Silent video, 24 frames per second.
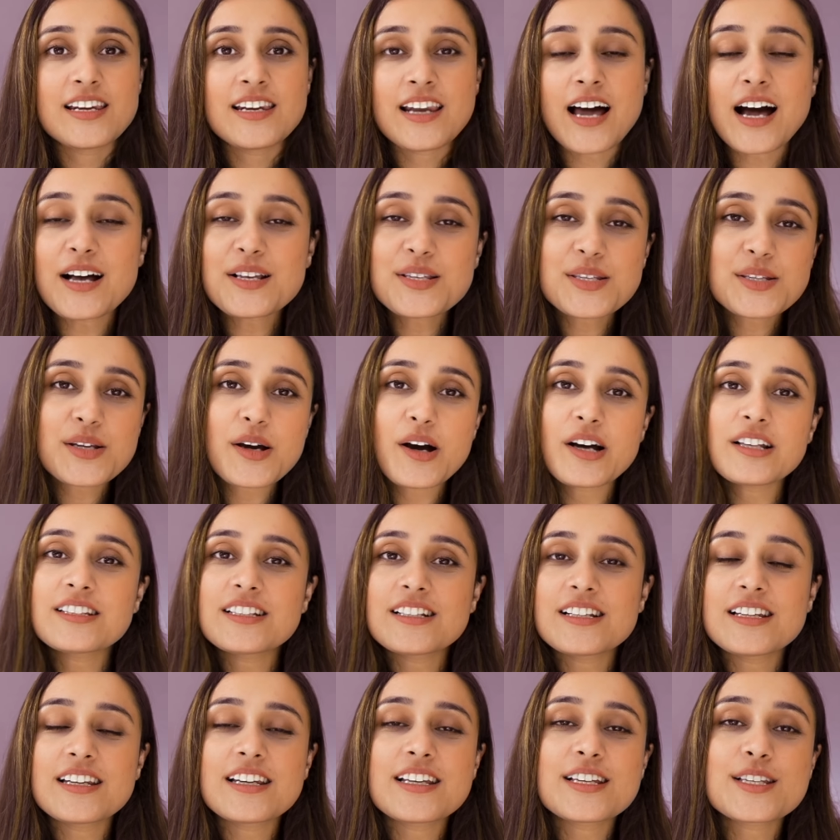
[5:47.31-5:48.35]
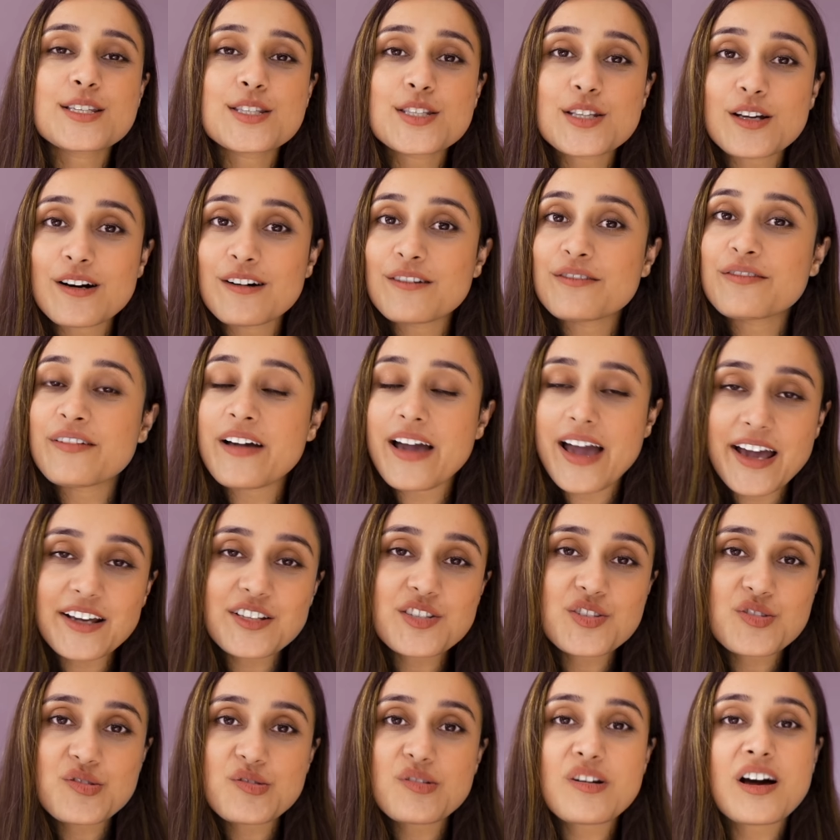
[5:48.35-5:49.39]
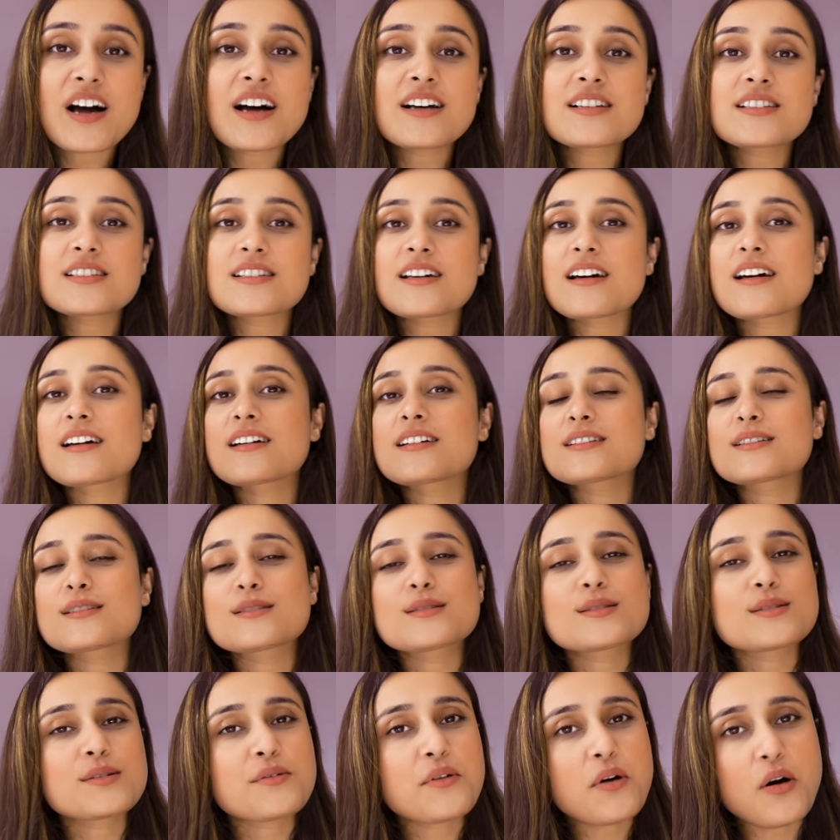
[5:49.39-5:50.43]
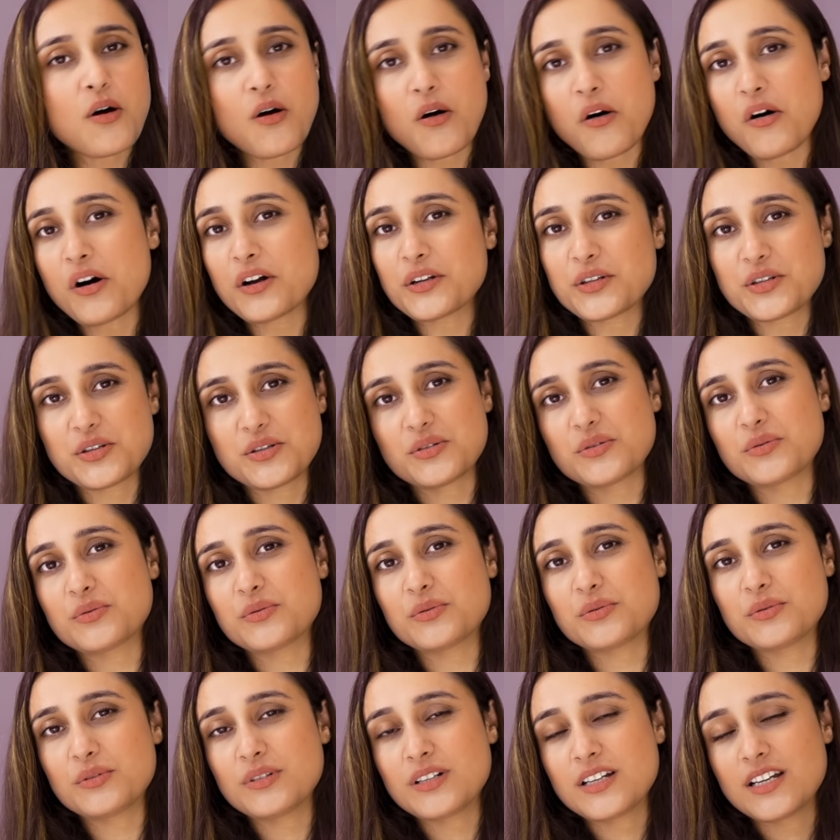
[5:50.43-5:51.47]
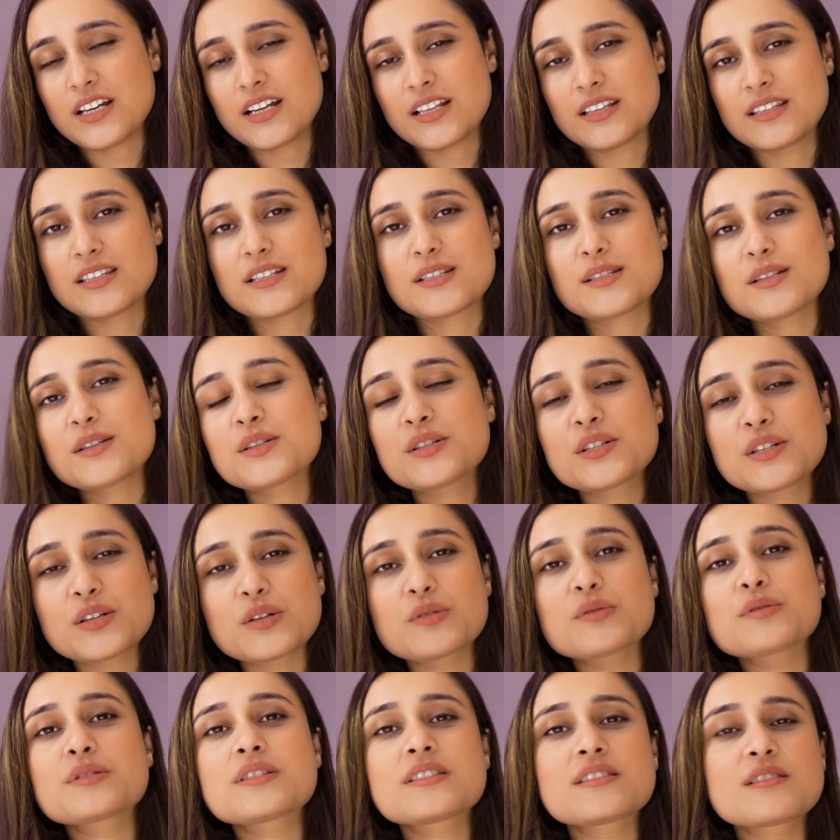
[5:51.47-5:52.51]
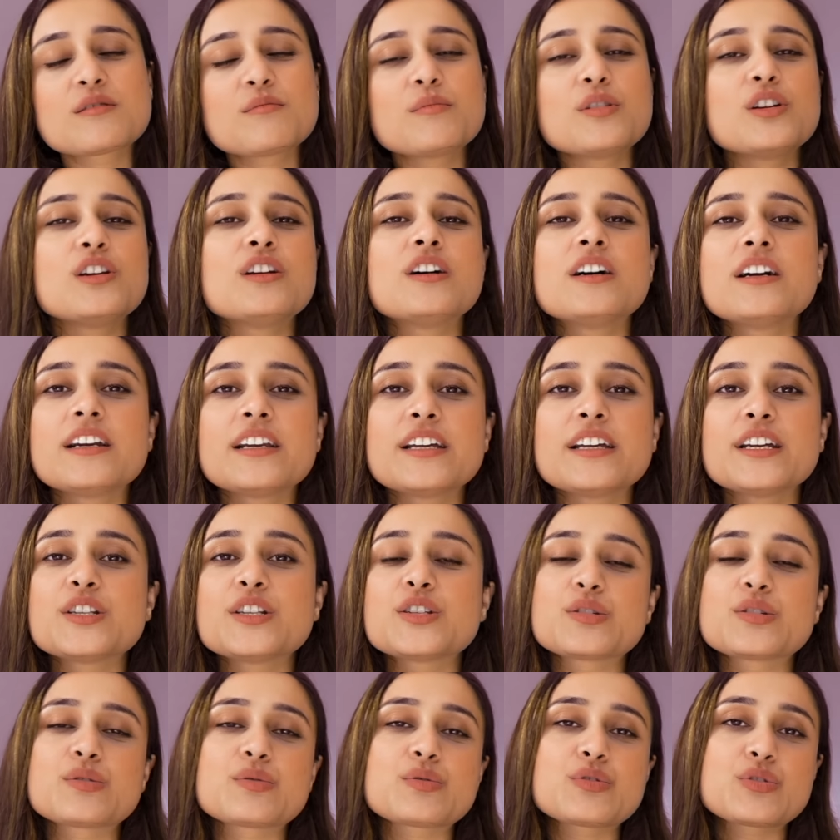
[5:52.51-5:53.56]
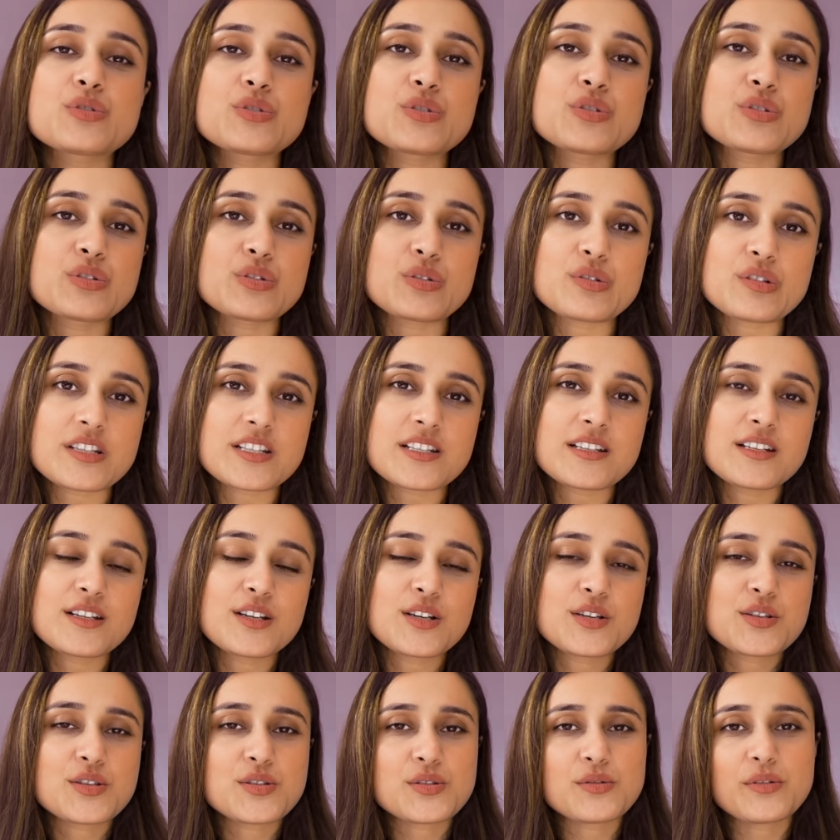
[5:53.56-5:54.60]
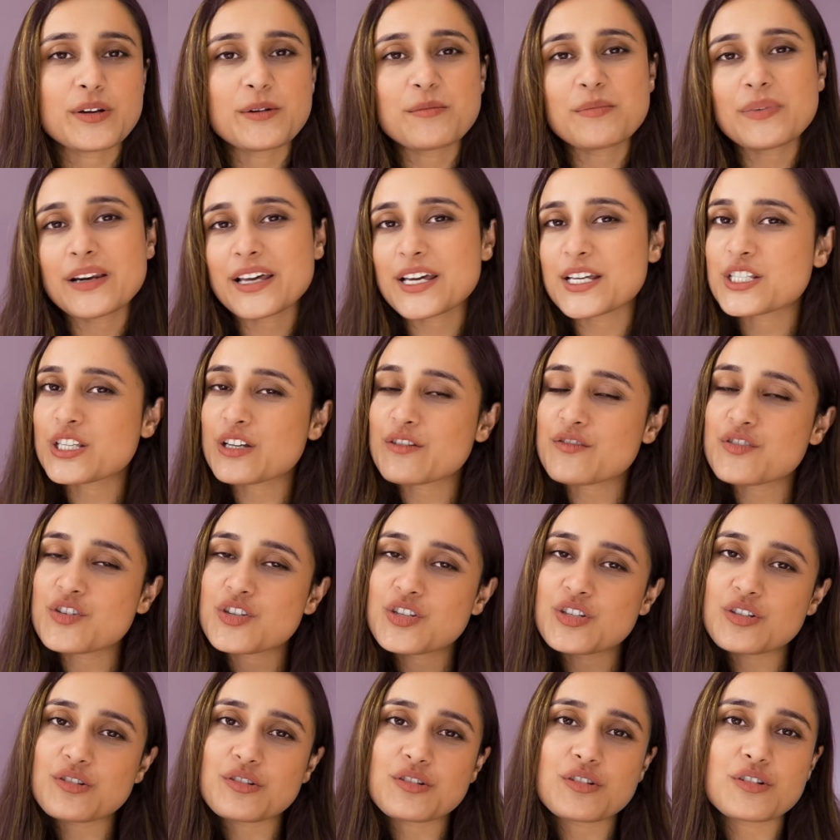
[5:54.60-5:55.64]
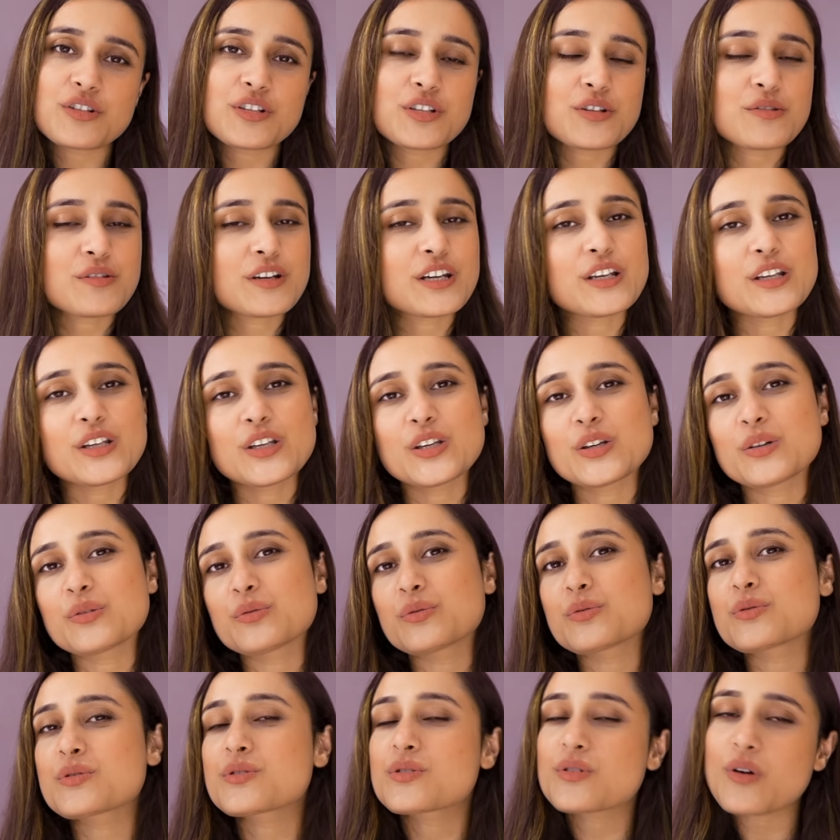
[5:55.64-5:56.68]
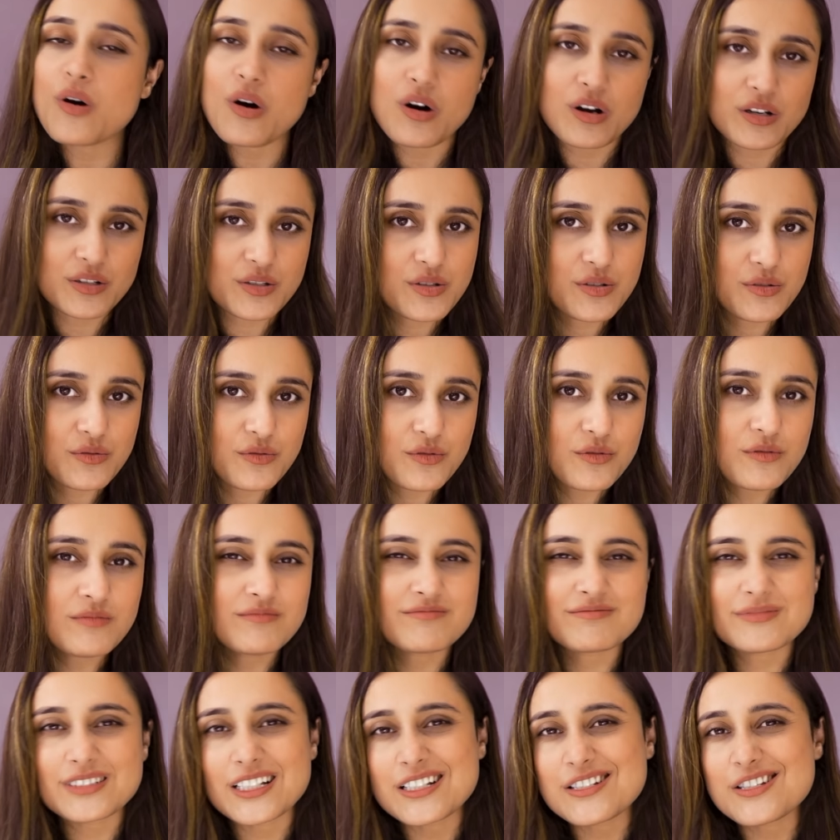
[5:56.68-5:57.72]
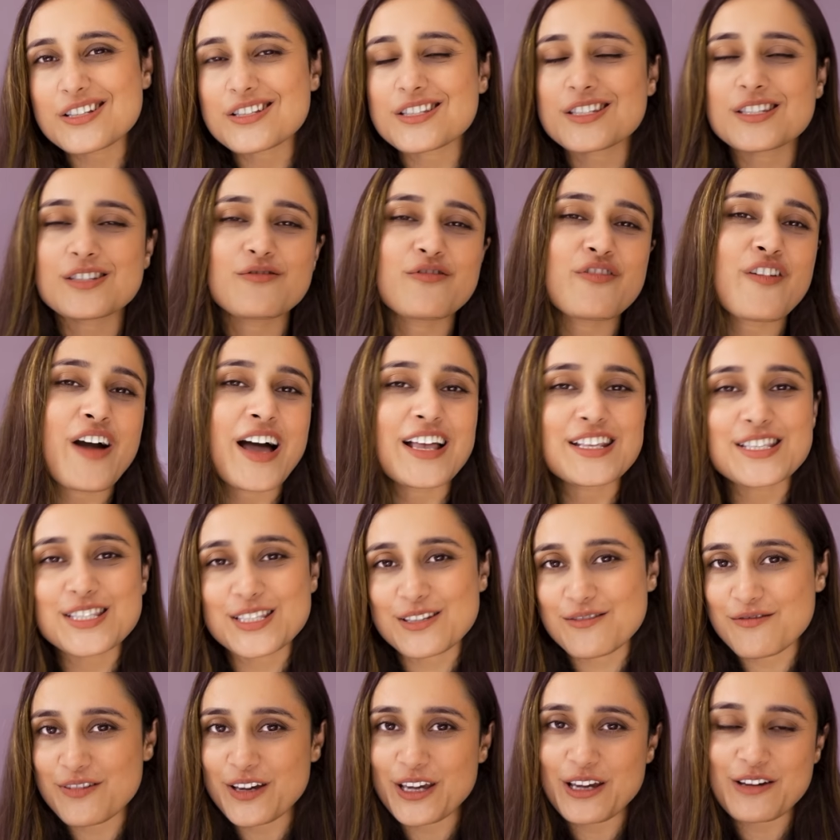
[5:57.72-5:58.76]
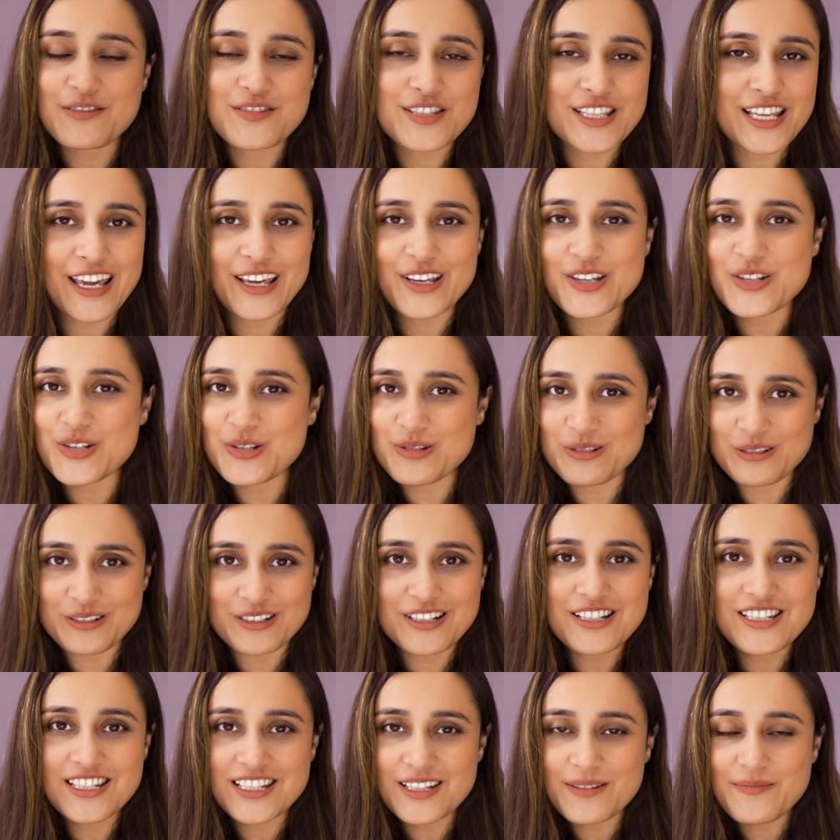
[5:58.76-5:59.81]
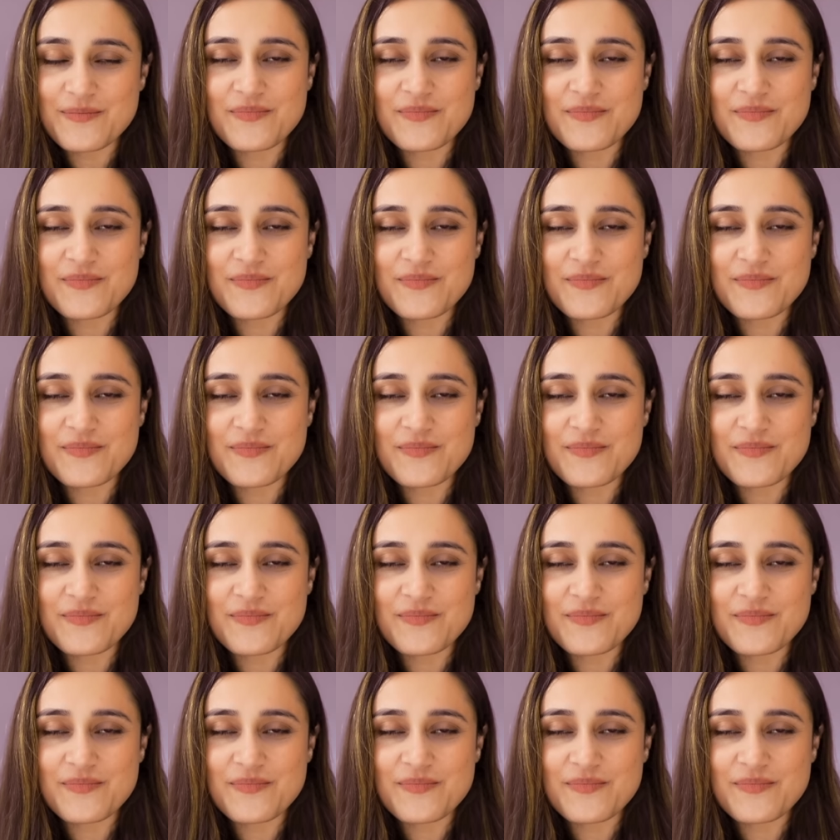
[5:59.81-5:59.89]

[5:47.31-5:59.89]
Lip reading: Last on the list of extras is ought to. This is used similarly to should. So in place of should, you can use ought to. Just a fancy way of saying should.